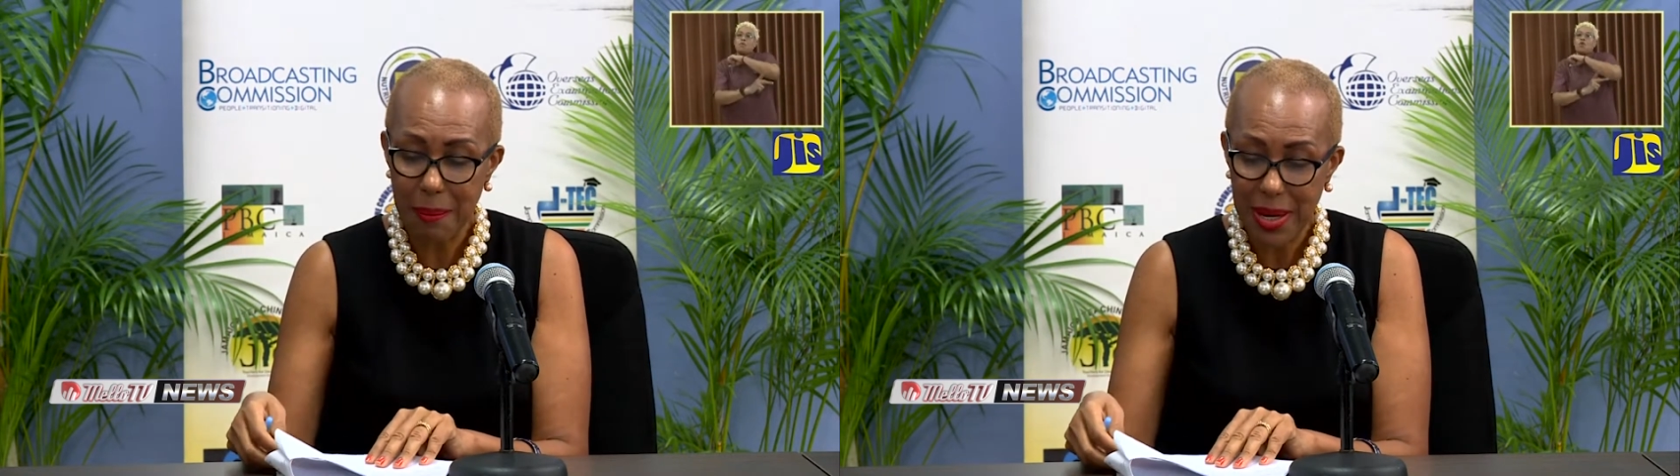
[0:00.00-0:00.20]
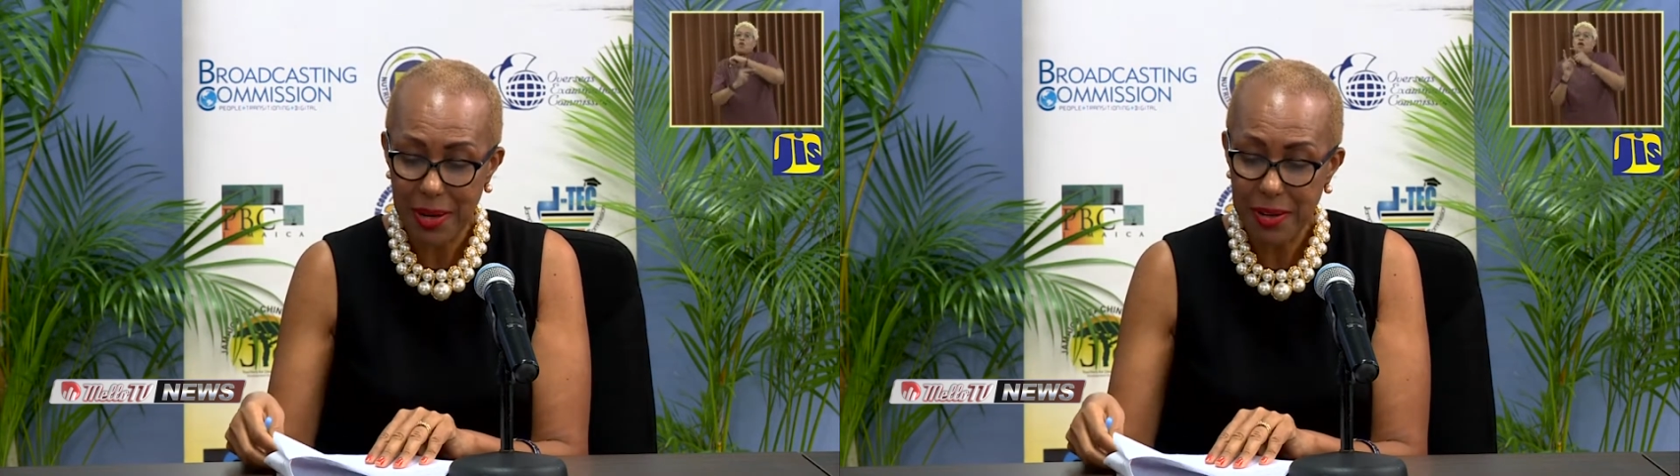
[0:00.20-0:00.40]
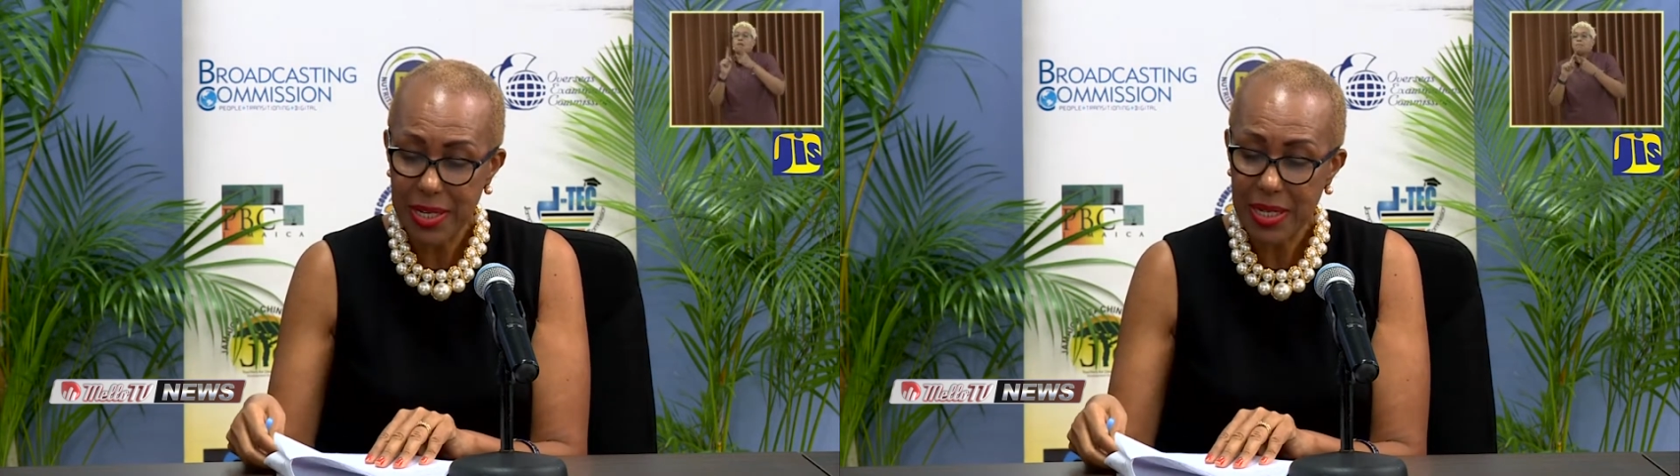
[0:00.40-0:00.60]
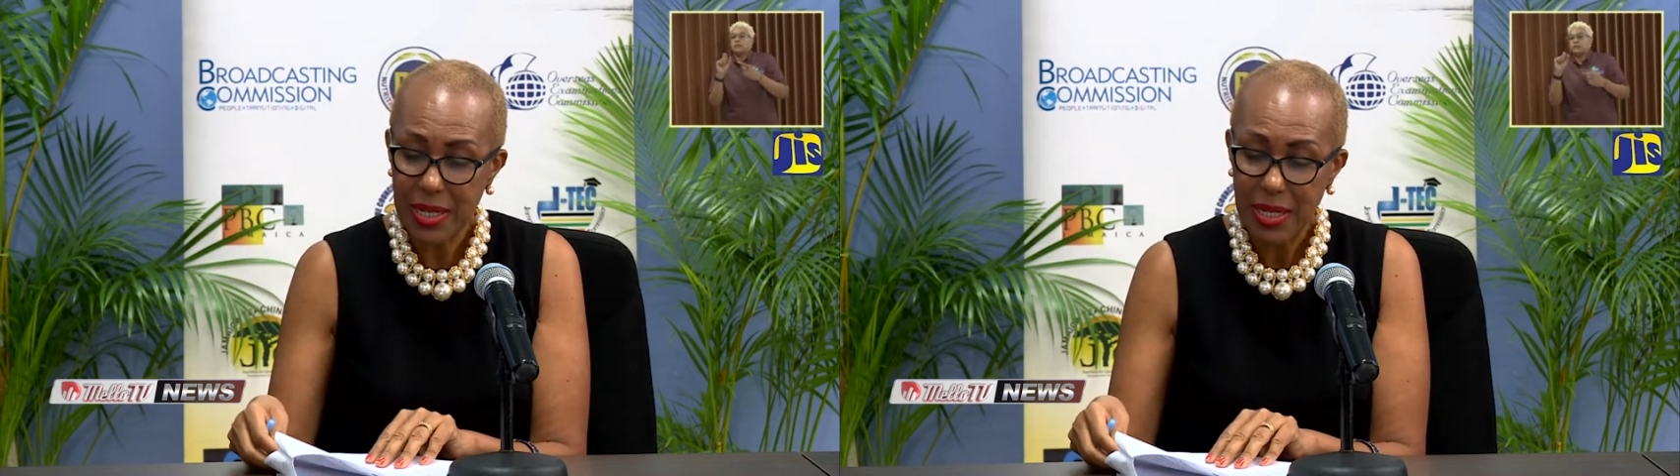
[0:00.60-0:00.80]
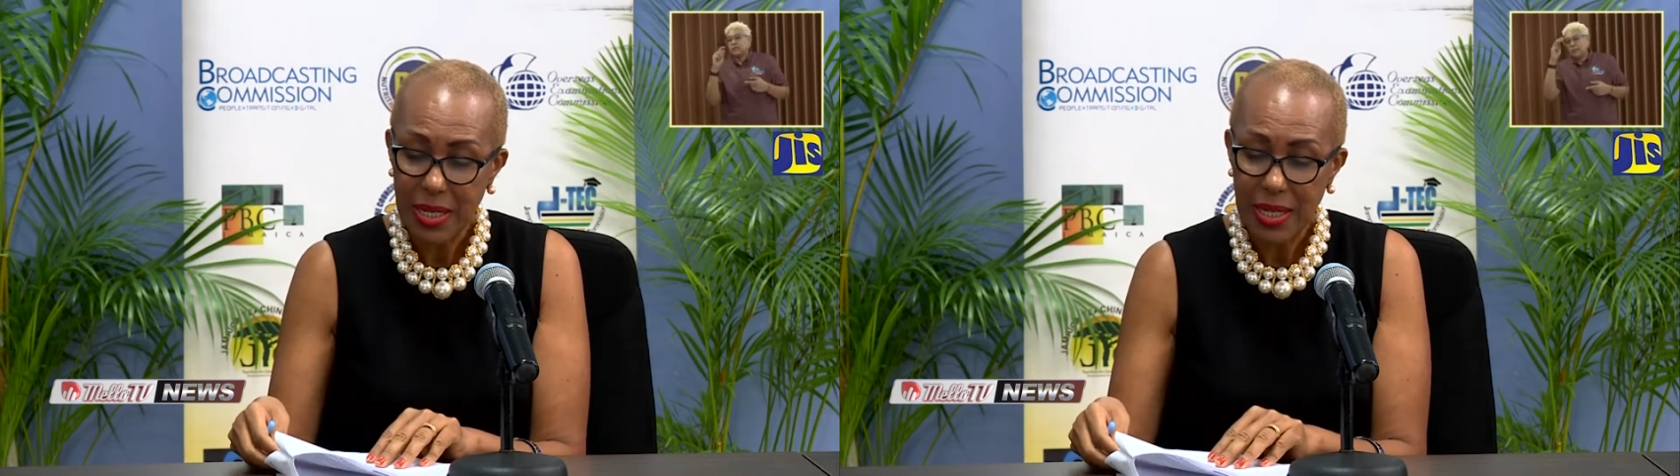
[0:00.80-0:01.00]
Mary,
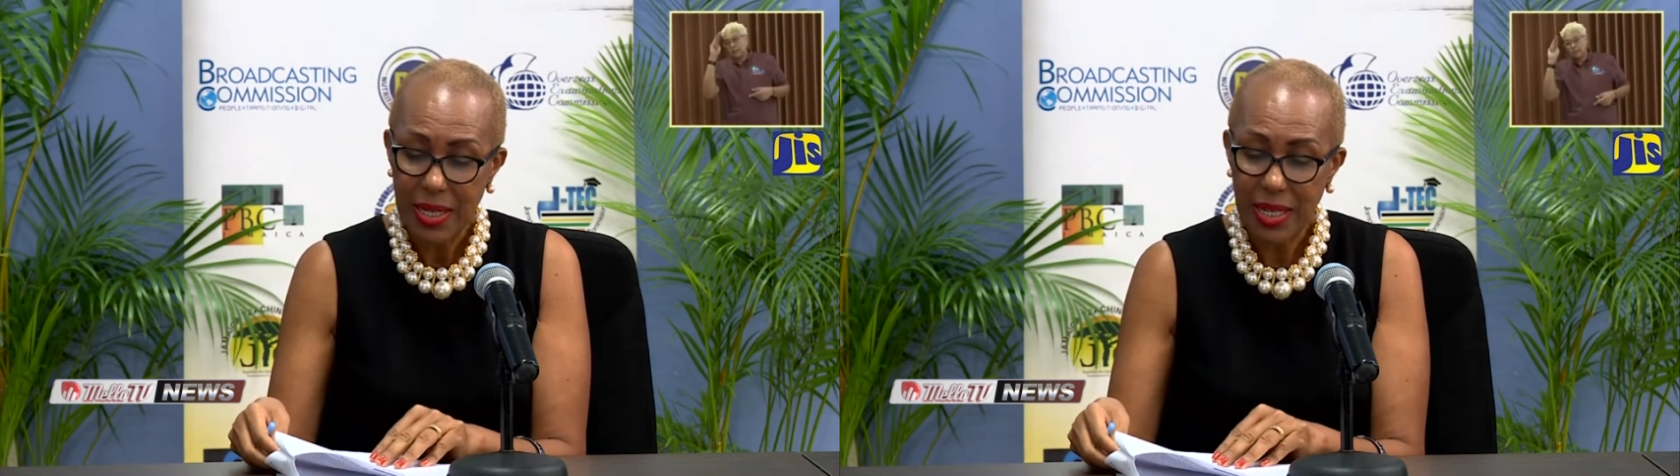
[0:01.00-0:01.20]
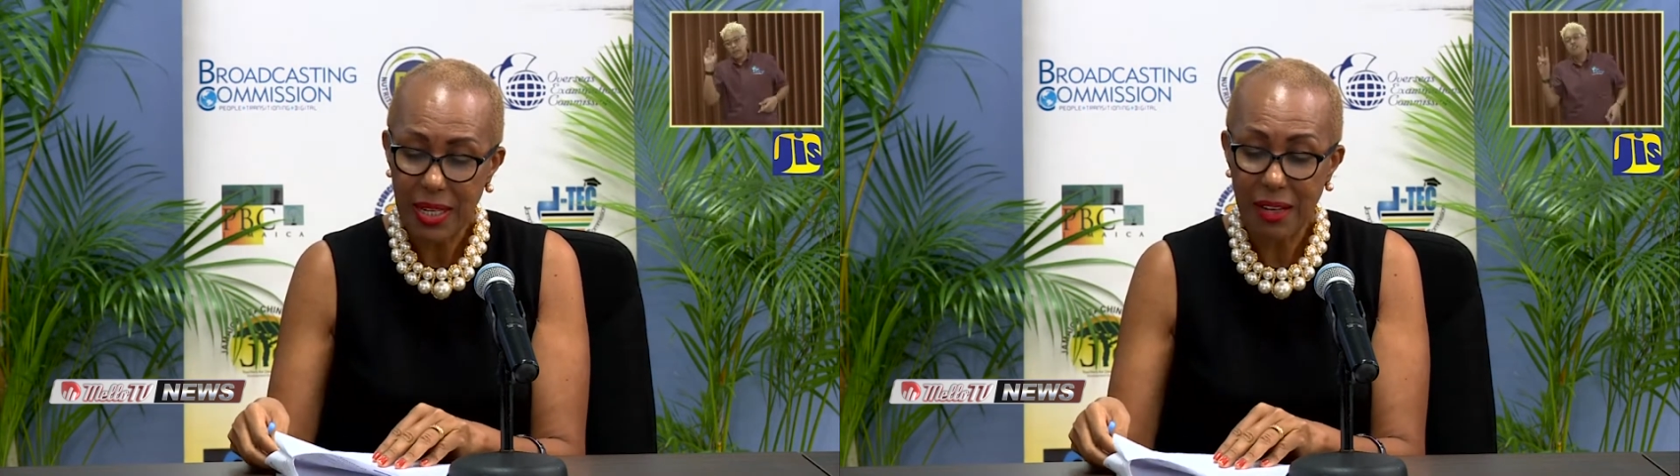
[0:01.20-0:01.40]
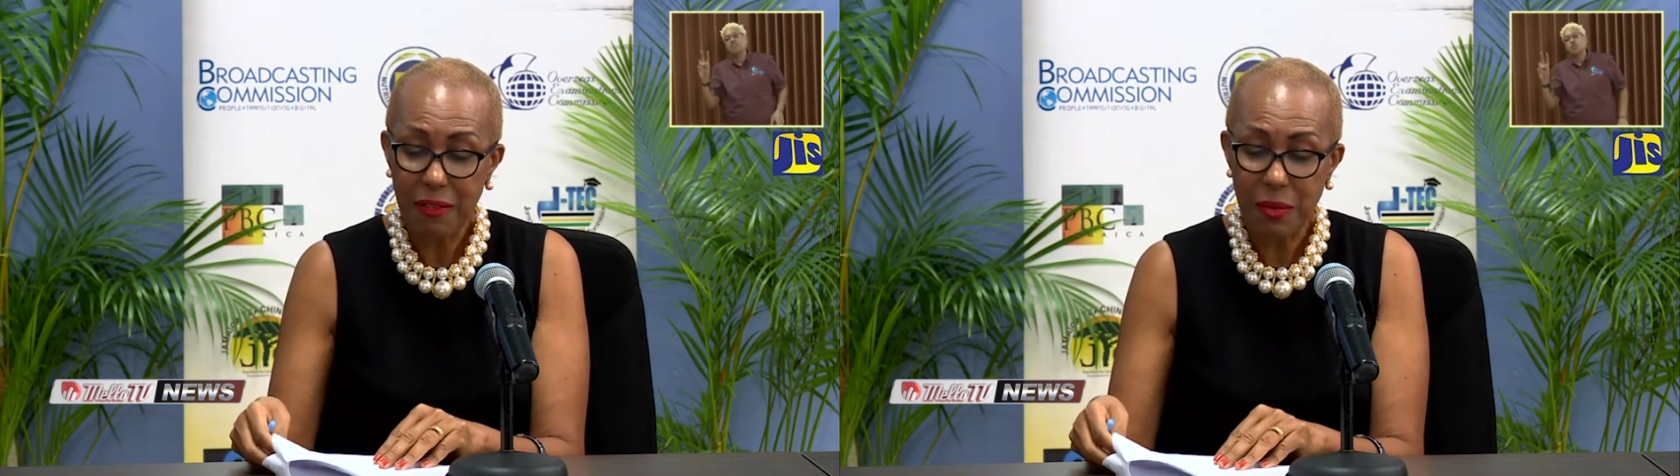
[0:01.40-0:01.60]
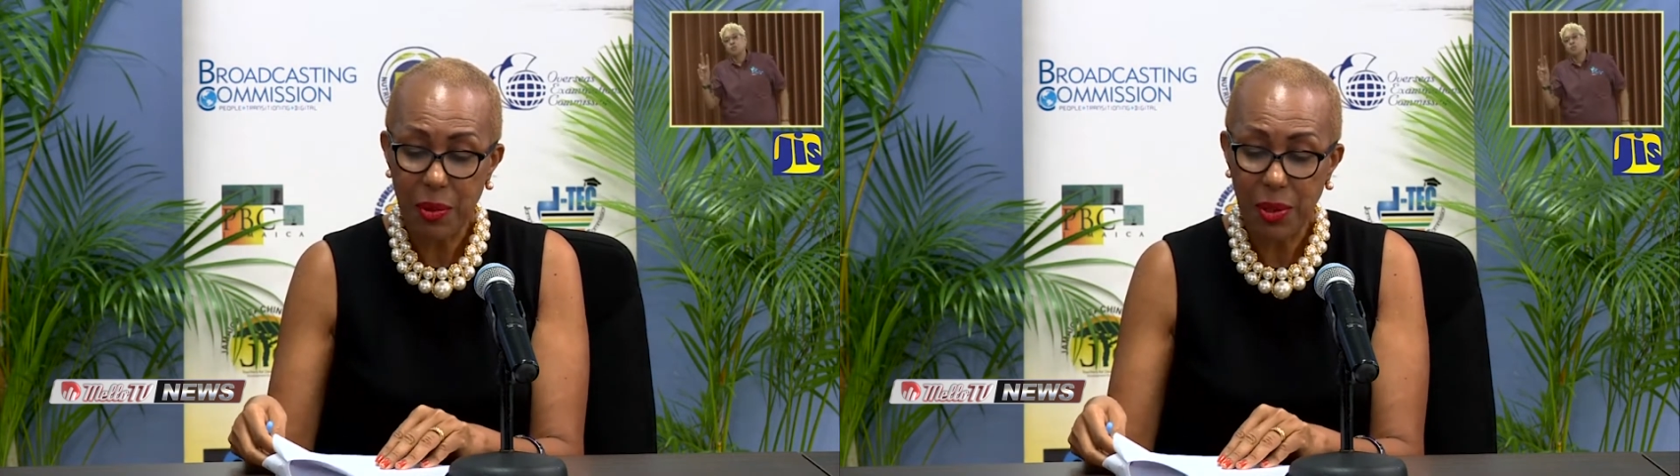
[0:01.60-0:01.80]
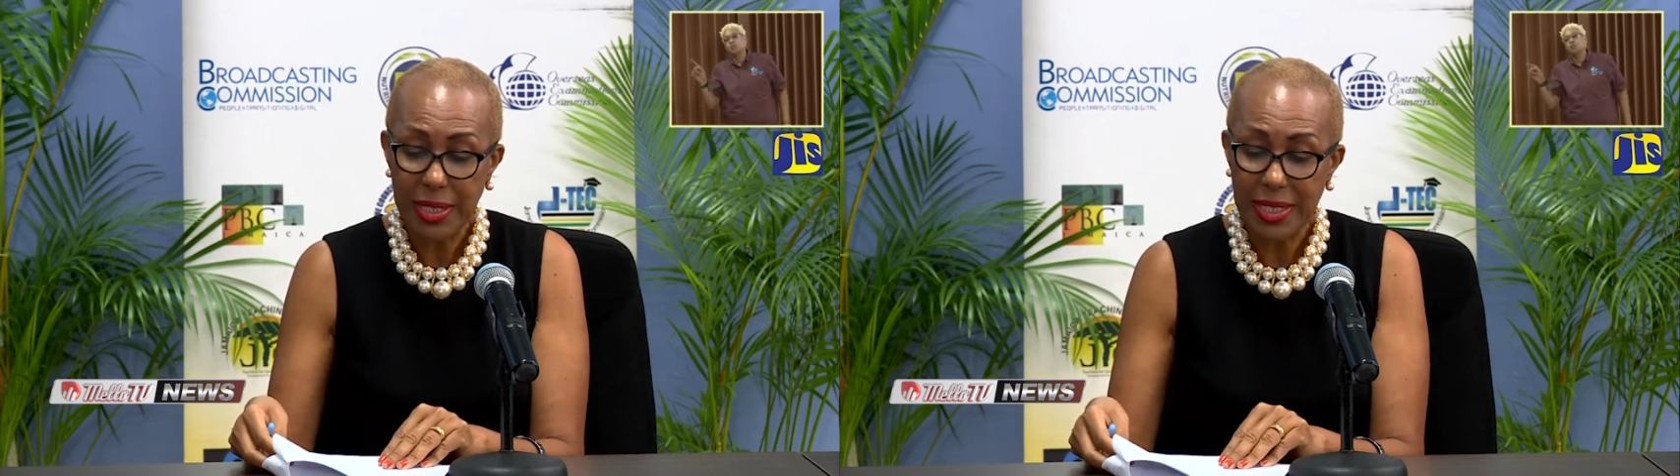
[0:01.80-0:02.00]
they have
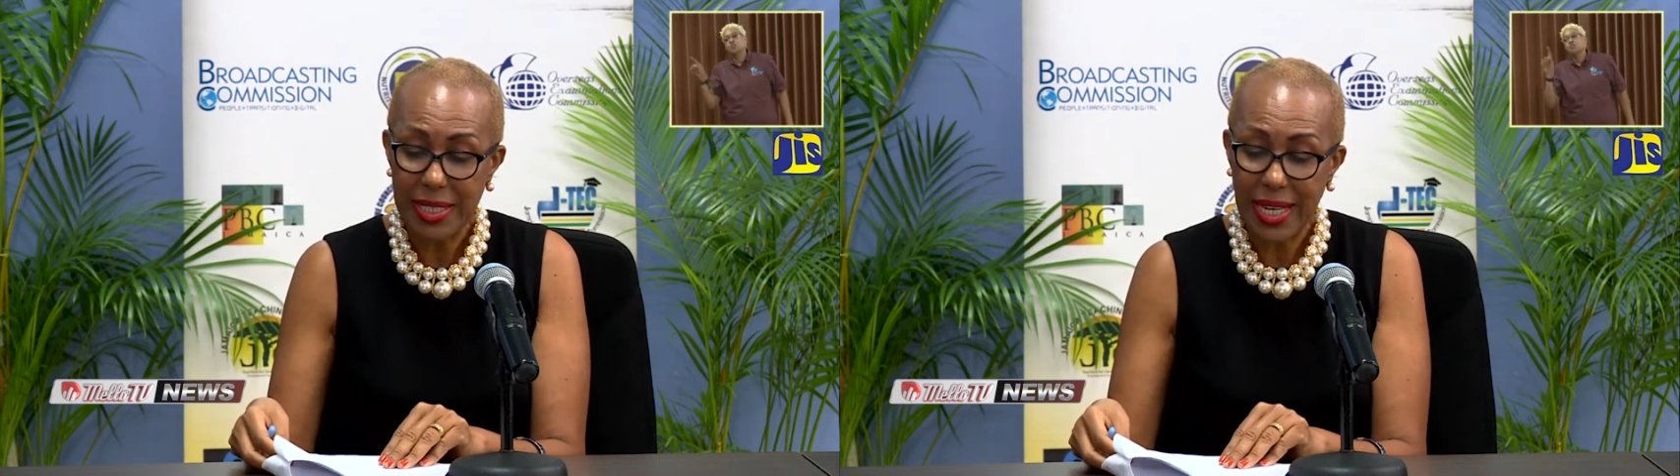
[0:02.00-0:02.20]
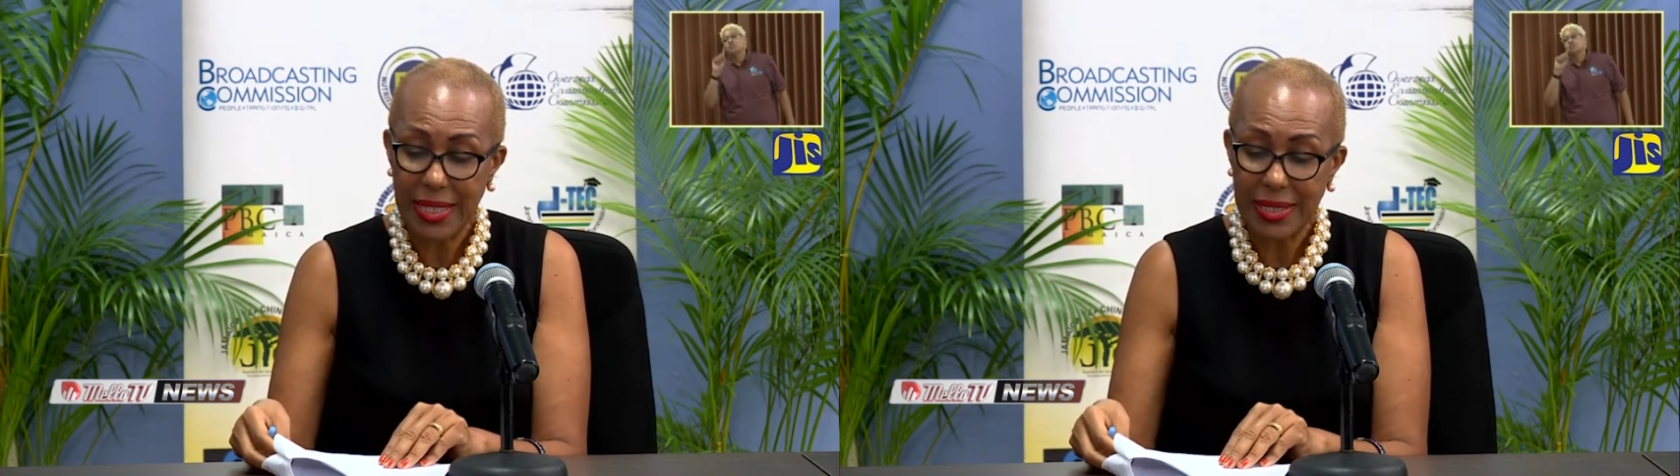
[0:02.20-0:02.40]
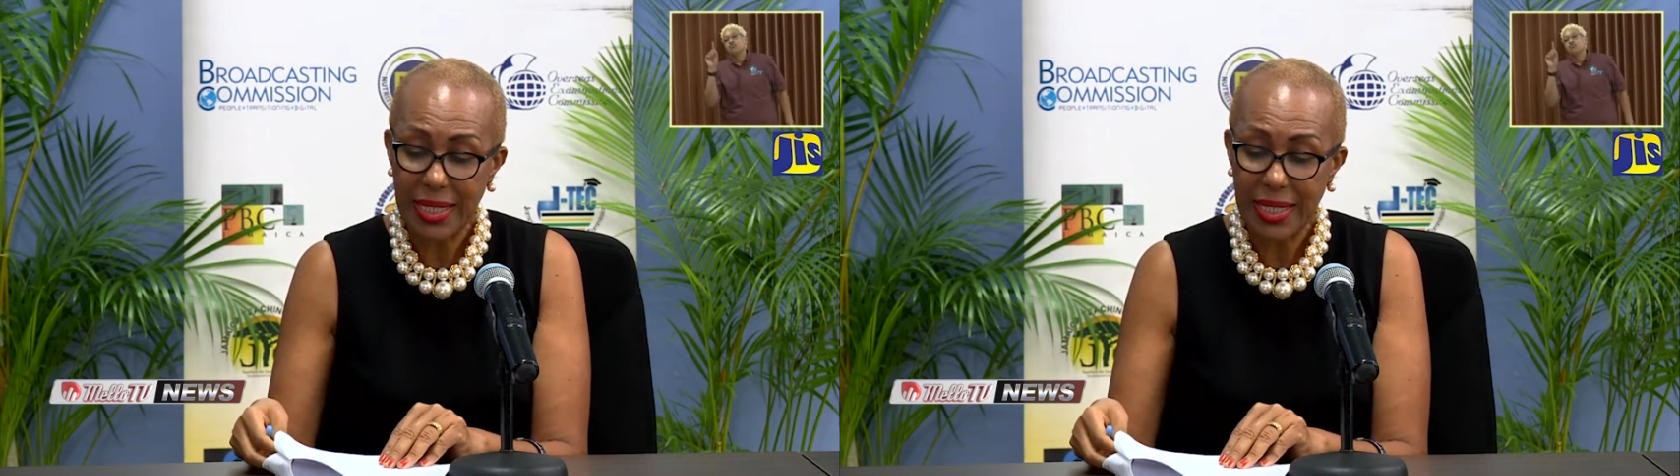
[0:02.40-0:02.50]
reported that